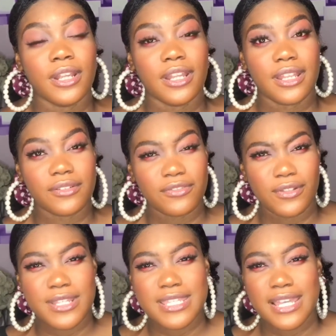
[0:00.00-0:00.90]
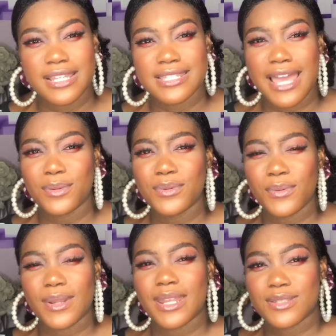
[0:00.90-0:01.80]
influencers. I don't know where
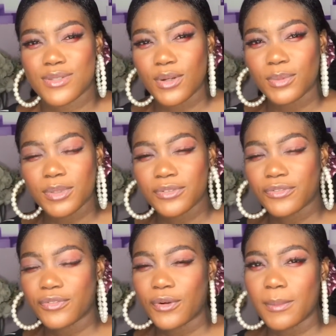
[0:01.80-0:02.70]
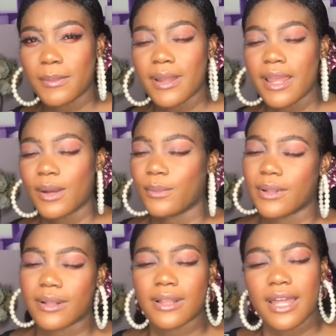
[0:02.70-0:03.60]
that's coming from.
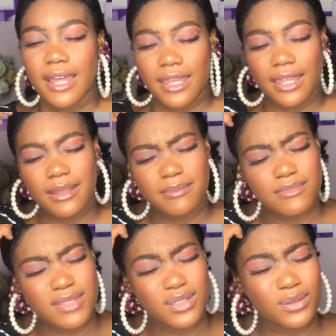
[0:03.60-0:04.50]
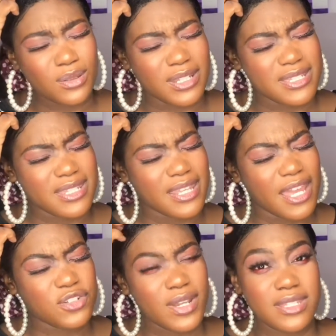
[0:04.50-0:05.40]
Well, in all honesty, I
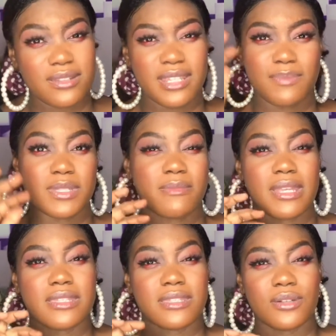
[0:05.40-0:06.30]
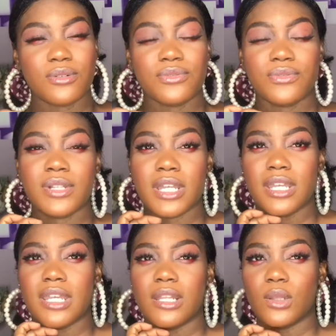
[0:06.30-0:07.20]
try to keep to myself a
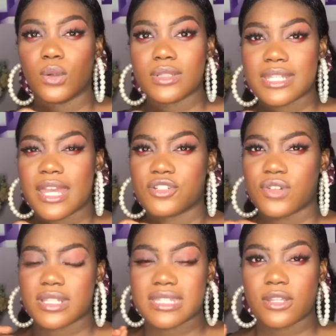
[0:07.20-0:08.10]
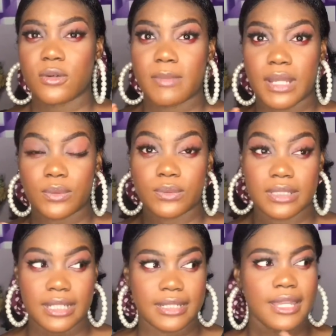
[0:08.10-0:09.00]
lot. I try to stay on my own
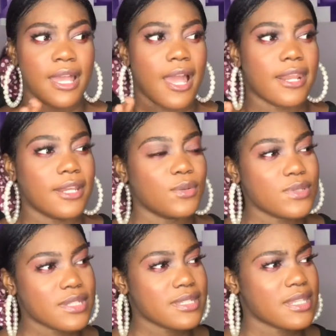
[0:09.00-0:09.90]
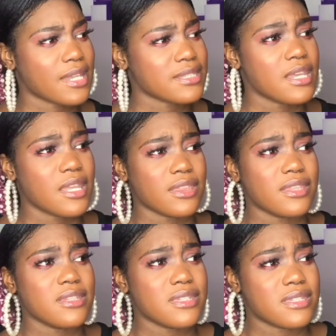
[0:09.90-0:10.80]
lane, and I noticed that
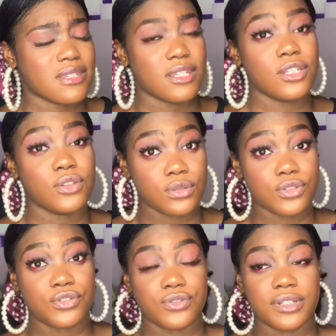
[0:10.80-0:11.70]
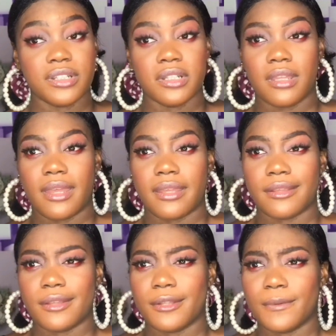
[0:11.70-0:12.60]
this industry, like
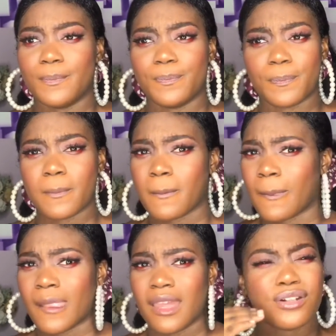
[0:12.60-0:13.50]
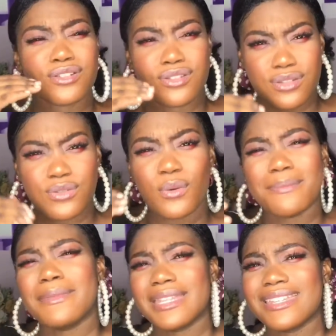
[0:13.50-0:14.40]
there's so
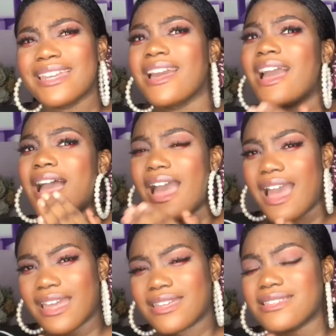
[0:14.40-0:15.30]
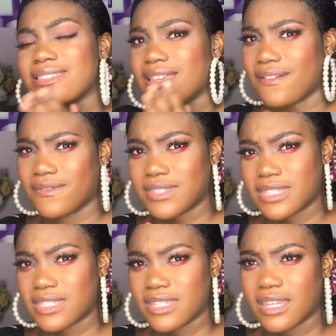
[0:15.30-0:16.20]
many eye service.
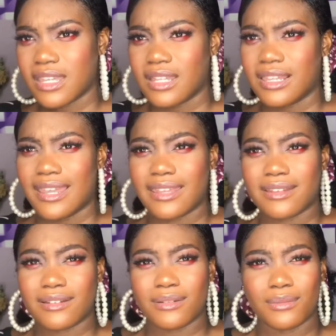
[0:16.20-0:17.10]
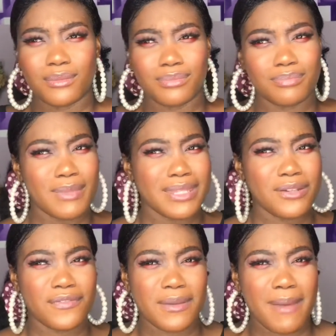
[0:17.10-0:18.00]
Like, many of
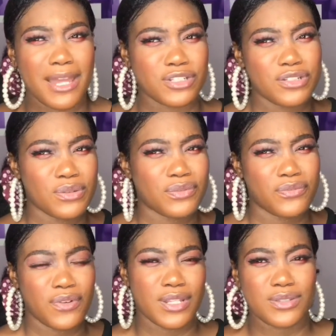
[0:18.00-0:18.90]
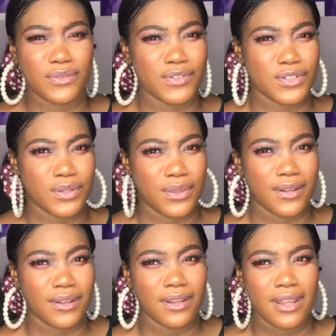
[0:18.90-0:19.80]
them are actually not friends of each other,
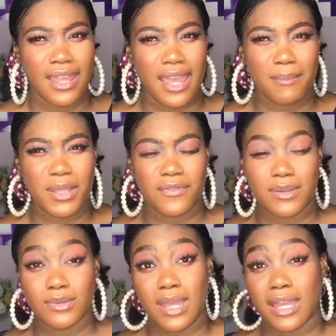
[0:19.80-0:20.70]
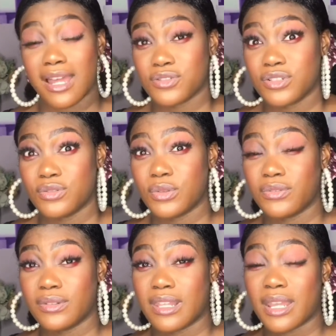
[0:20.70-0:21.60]
and many of them are actually not
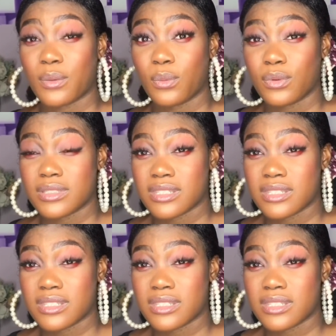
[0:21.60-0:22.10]
even like what